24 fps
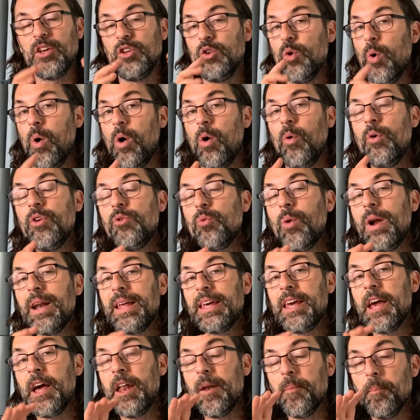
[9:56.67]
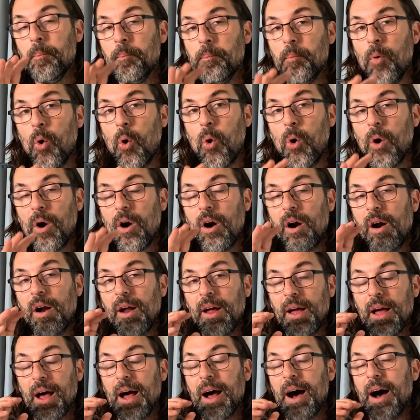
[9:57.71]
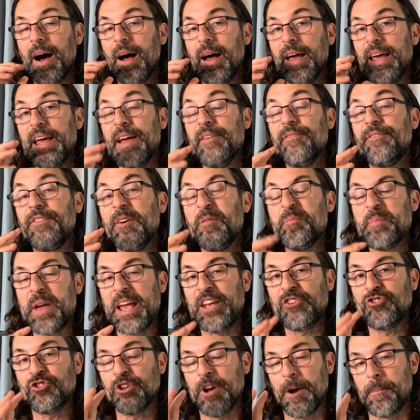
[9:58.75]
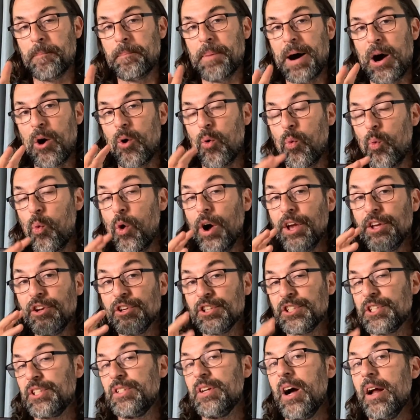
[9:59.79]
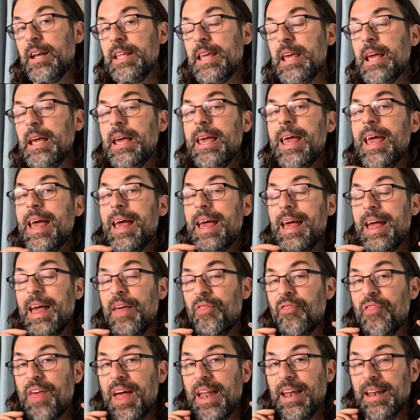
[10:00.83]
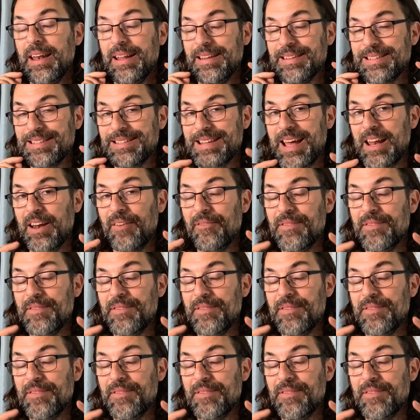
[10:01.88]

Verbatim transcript: You always want to get more information about what you're studying, and then instead of